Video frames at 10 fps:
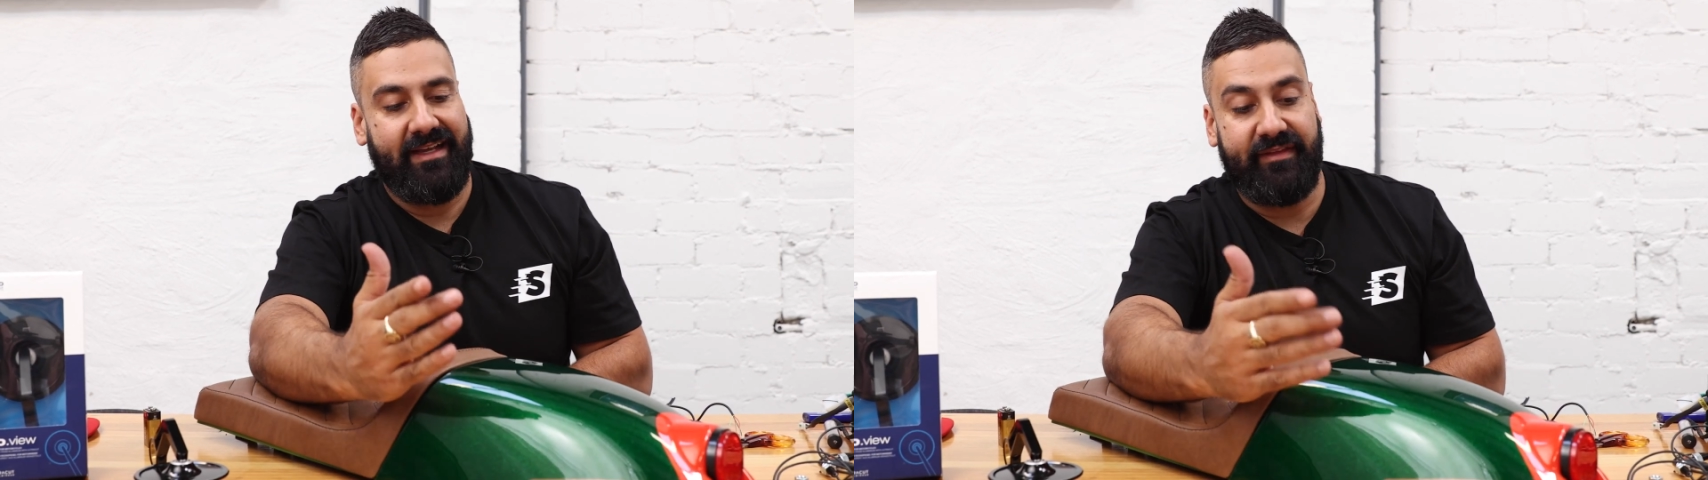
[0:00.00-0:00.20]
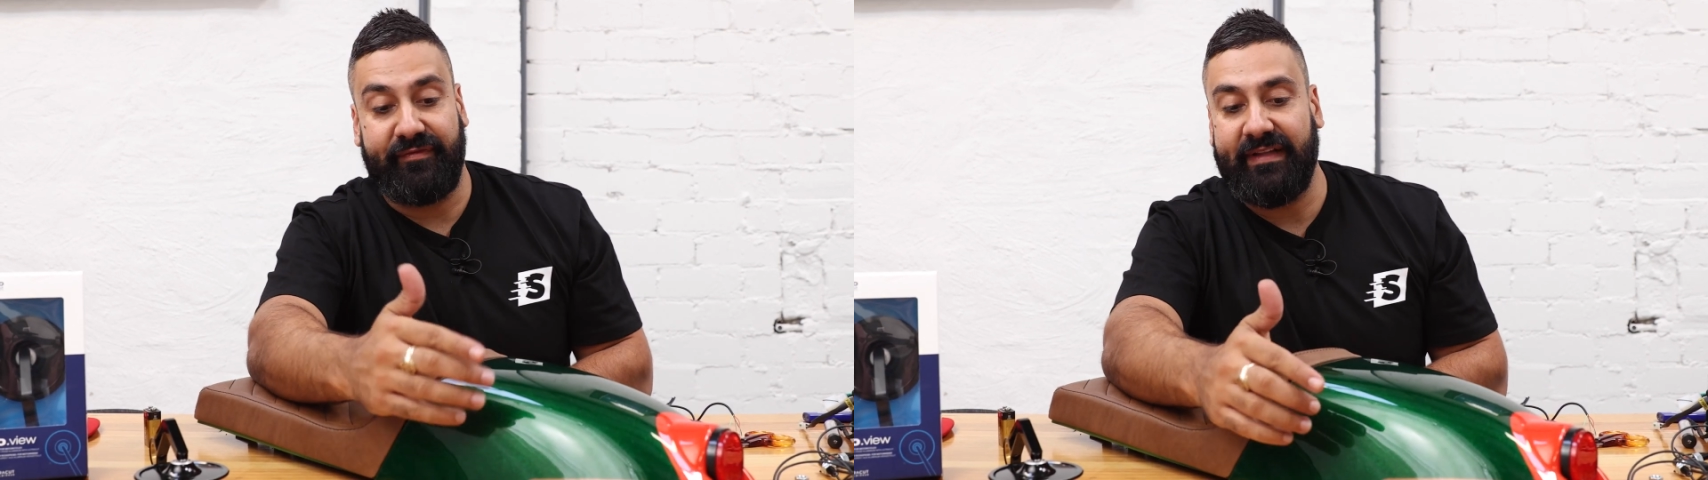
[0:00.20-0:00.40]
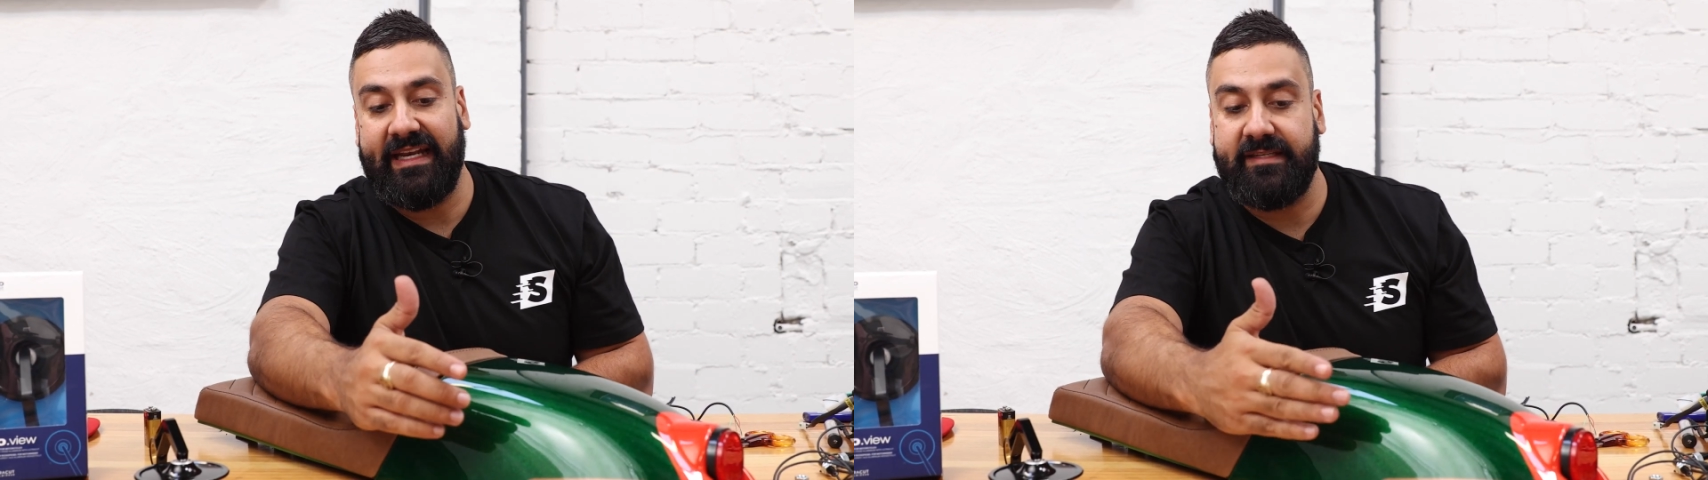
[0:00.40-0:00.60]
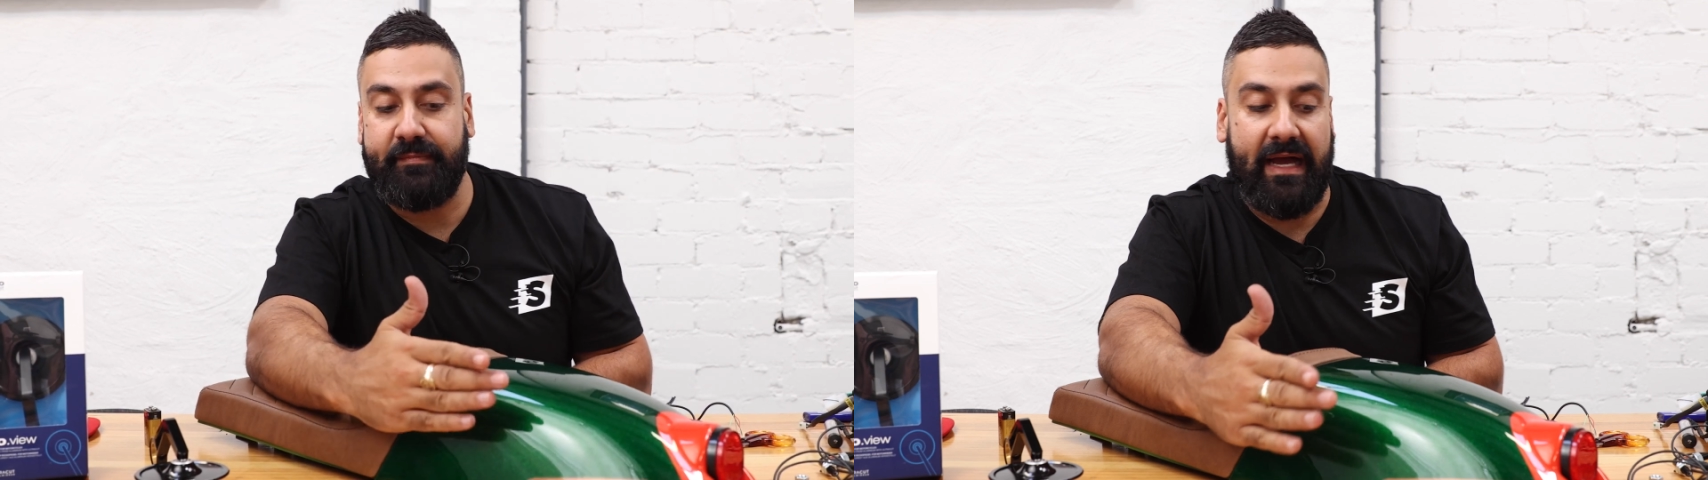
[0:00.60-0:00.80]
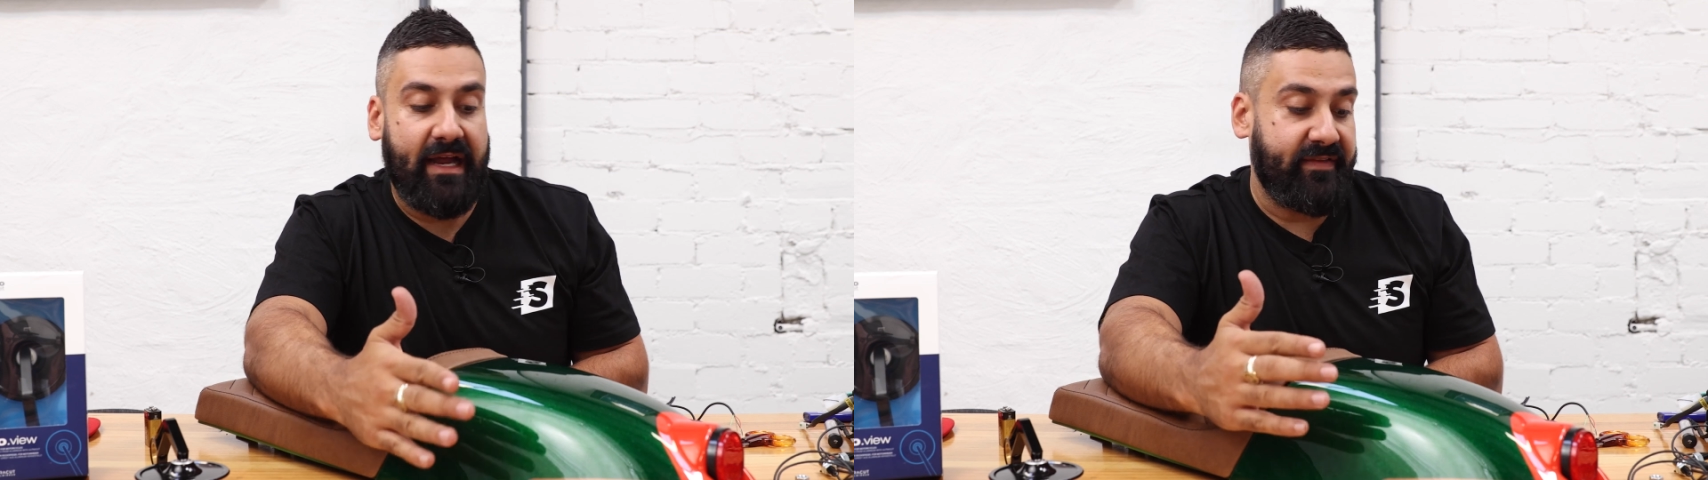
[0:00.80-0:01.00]
the flattest
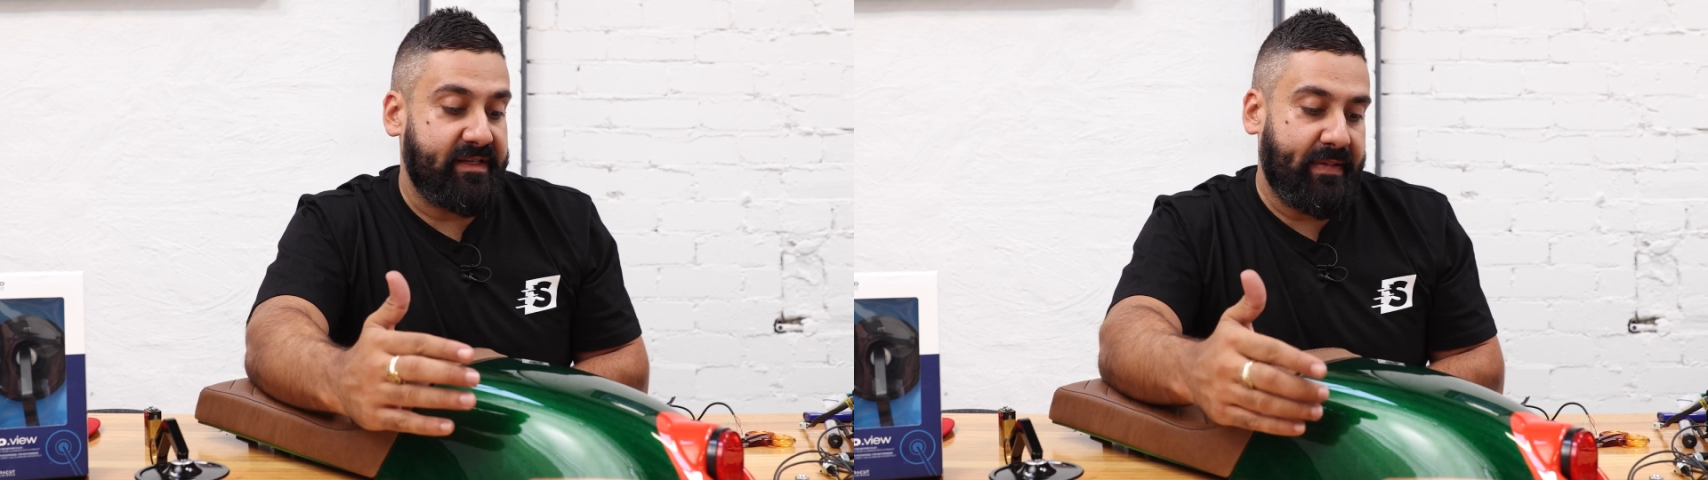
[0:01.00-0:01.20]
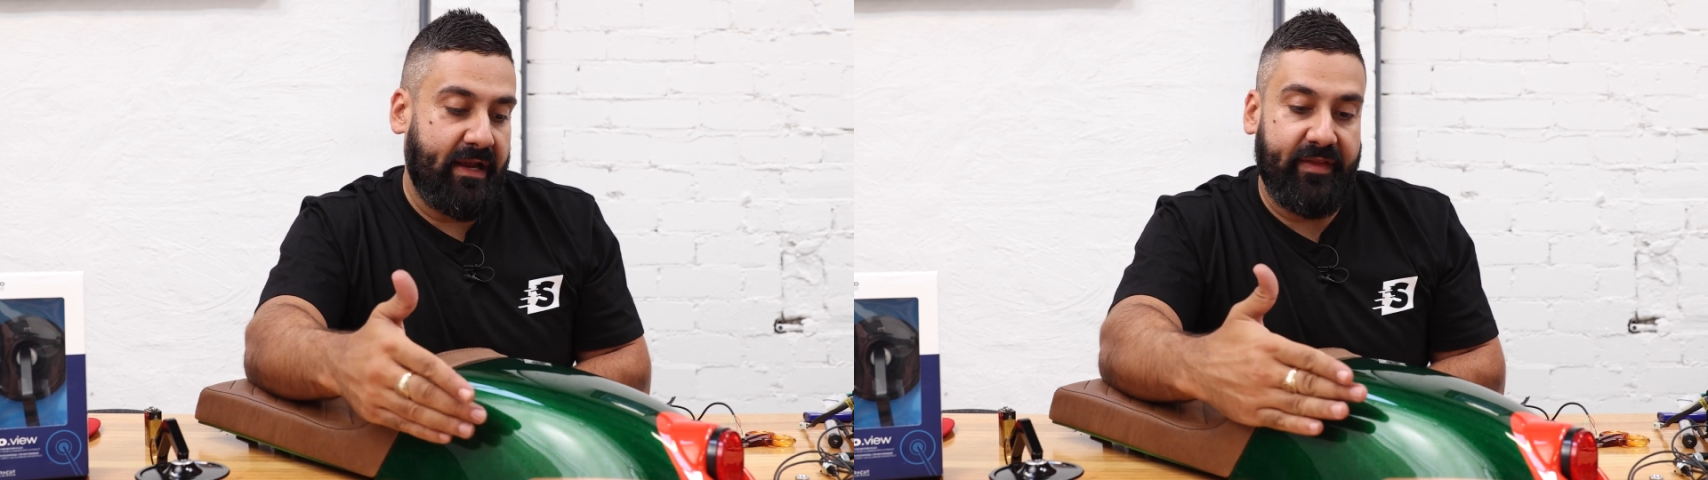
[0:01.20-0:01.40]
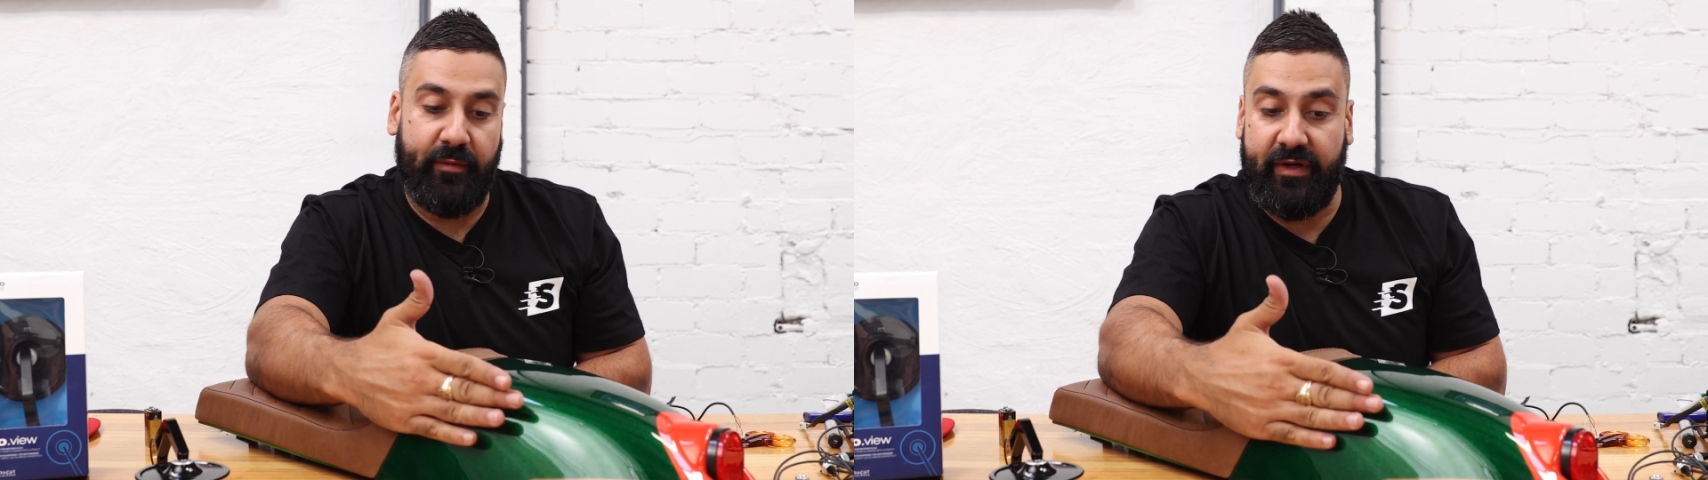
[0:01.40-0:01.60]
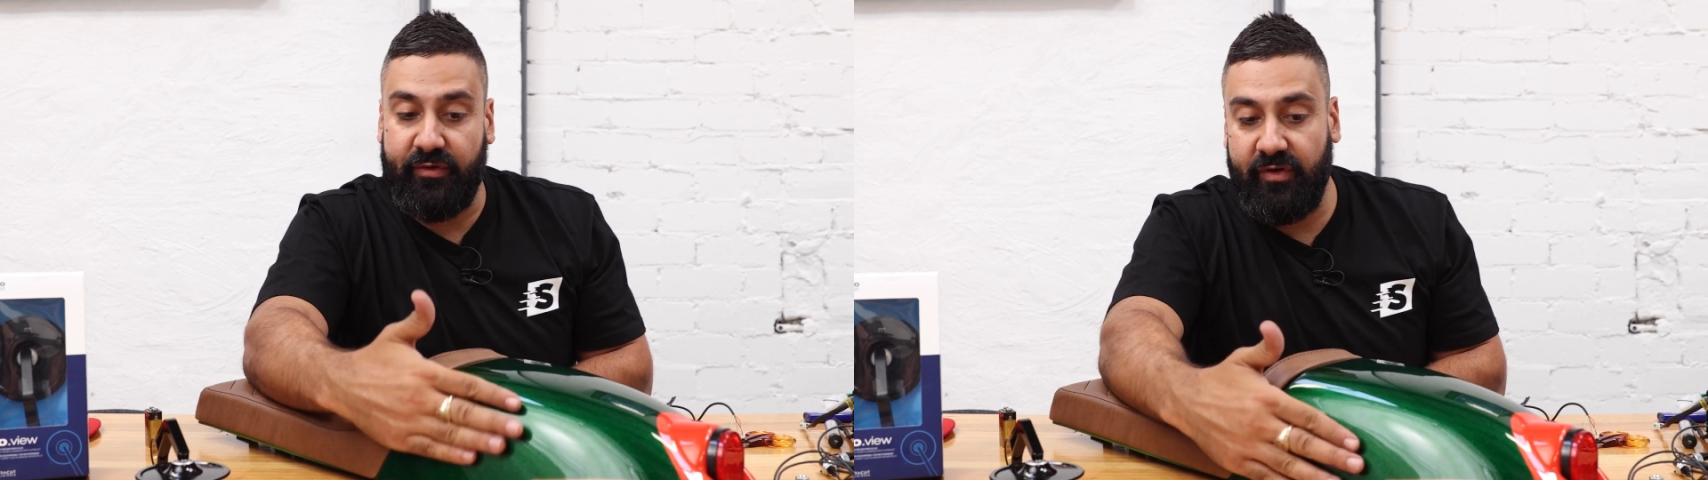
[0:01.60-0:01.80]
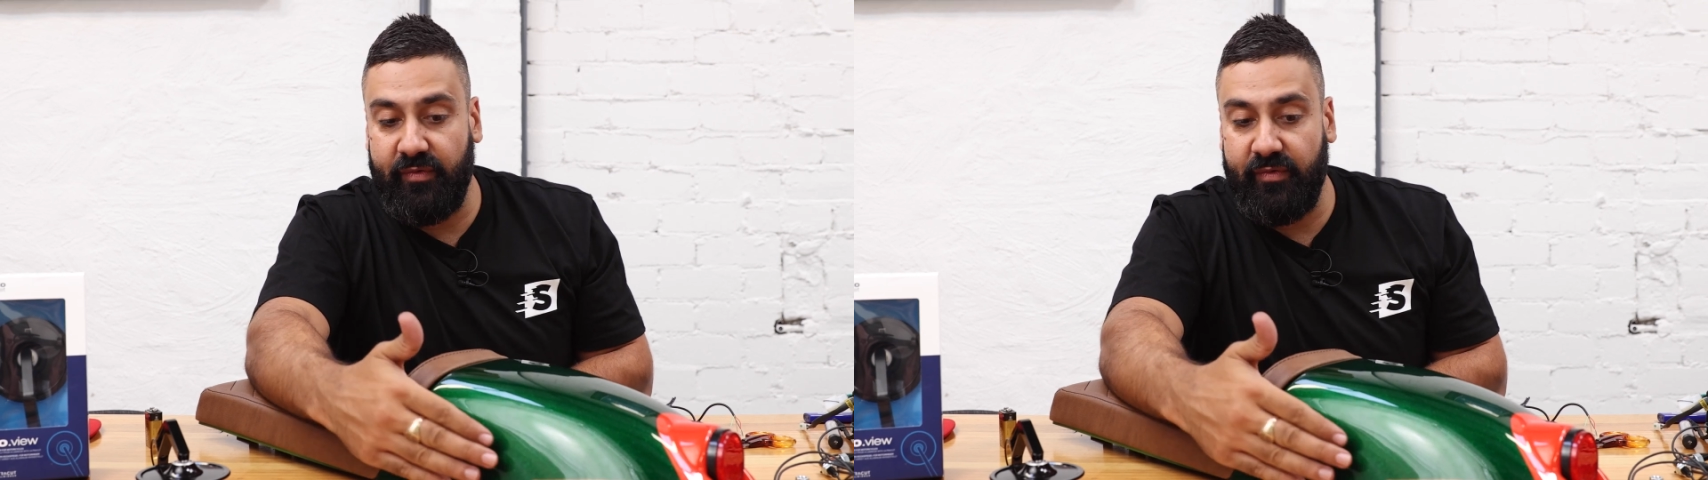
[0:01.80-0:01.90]
part of this panel that we could,